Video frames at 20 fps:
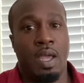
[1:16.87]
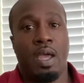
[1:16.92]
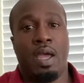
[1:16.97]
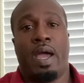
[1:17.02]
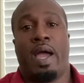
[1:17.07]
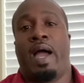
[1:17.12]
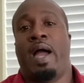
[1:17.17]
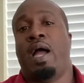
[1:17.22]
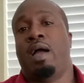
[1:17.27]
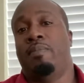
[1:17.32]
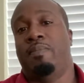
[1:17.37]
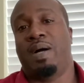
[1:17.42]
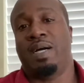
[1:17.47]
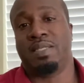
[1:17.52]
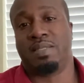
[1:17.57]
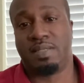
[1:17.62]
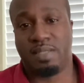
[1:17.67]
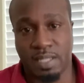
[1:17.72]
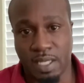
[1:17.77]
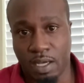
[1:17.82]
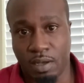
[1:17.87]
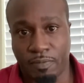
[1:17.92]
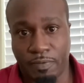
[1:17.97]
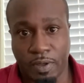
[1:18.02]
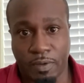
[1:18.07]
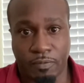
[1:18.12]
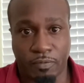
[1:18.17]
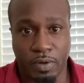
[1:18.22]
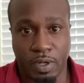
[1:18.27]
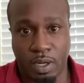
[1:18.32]
I myself
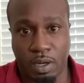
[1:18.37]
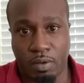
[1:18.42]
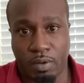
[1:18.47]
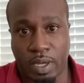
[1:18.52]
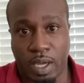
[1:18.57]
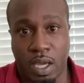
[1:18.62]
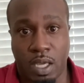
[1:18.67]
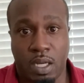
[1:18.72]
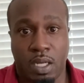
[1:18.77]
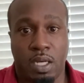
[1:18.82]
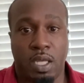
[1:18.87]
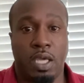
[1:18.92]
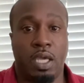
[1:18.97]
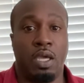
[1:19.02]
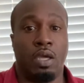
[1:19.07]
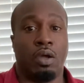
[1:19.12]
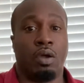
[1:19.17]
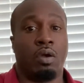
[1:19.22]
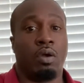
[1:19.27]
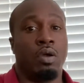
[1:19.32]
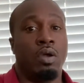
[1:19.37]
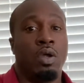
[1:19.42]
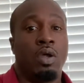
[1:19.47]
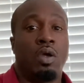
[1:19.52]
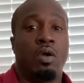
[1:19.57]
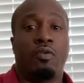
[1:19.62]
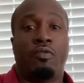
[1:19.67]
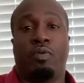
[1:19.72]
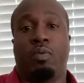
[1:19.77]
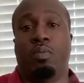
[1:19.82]
have relocated here
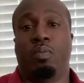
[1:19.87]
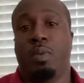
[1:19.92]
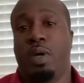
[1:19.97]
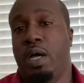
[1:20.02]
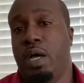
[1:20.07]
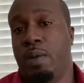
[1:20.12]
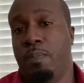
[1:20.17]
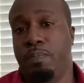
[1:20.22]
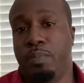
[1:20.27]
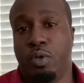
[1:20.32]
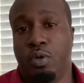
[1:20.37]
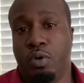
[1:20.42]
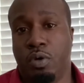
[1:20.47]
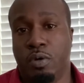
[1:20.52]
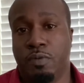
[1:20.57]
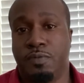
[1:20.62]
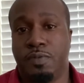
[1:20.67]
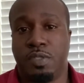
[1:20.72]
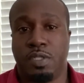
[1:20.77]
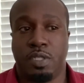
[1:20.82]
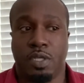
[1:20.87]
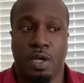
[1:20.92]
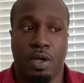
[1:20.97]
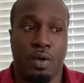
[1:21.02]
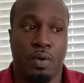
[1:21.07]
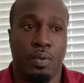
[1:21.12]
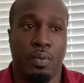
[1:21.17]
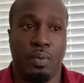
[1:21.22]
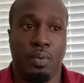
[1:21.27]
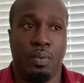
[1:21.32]
from up north.
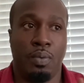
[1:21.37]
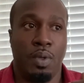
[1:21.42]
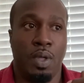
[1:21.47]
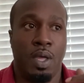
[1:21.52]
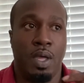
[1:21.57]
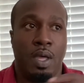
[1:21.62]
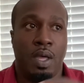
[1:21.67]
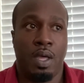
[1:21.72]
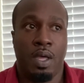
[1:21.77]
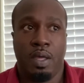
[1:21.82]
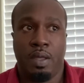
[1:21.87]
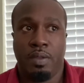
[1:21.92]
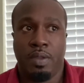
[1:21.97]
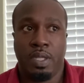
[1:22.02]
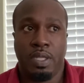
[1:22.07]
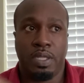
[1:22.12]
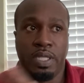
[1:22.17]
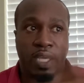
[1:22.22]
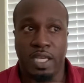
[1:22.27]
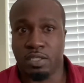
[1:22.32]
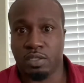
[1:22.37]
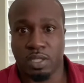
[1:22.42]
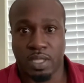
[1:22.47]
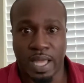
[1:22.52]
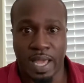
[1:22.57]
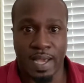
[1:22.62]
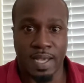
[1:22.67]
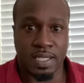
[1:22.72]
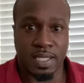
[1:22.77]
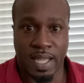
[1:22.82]
So these are
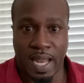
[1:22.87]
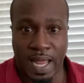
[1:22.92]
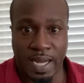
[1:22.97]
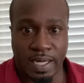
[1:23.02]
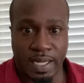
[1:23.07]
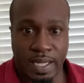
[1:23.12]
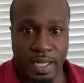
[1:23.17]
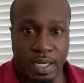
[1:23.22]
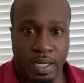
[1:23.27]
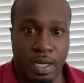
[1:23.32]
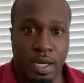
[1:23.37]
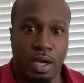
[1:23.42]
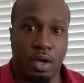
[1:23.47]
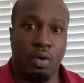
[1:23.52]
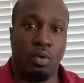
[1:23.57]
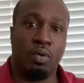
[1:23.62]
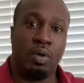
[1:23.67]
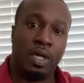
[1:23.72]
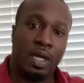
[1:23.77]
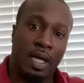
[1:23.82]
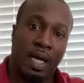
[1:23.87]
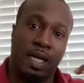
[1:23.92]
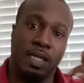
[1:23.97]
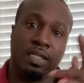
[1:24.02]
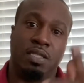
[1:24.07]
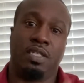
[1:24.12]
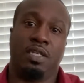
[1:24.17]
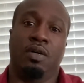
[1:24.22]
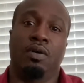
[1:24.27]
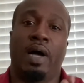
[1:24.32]
things that I didn't know
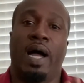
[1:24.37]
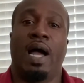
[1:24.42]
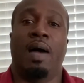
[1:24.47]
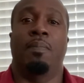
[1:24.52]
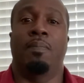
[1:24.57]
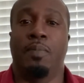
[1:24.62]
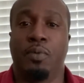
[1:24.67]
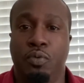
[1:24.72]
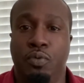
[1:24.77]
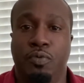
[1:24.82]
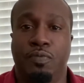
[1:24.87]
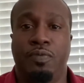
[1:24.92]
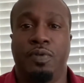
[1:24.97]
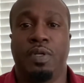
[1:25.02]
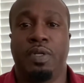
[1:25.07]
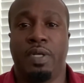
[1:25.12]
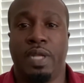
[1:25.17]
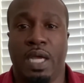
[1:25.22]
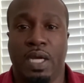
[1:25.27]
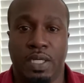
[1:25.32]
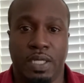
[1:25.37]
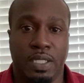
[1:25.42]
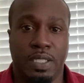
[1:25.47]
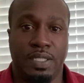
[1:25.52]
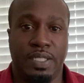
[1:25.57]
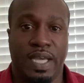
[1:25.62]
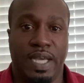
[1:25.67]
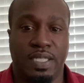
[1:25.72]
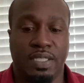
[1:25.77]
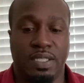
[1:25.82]
until I moved down here to
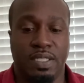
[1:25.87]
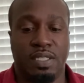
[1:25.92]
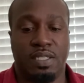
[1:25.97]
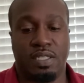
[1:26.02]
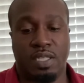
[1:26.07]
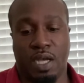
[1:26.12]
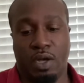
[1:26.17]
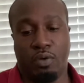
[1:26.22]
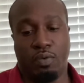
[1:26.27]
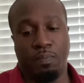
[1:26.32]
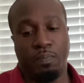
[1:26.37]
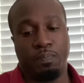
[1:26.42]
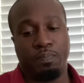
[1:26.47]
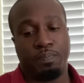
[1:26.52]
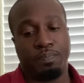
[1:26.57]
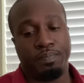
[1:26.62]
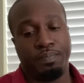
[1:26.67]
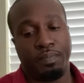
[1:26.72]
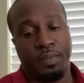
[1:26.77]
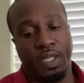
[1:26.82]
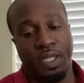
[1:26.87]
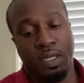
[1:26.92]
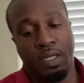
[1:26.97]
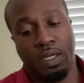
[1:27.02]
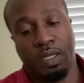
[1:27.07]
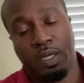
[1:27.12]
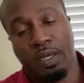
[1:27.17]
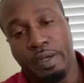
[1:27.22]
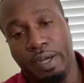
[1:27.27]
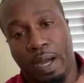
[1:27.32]
Texas. So
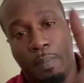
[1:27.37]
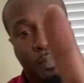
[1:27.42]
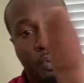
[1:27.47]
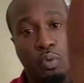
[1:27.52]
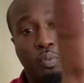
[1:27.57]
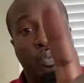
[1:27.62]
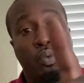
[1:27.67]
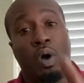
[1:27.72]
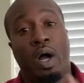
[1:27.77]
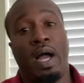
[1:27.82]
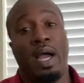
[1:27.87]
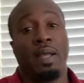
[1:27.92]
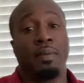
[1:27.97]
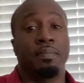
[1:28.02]
number 1.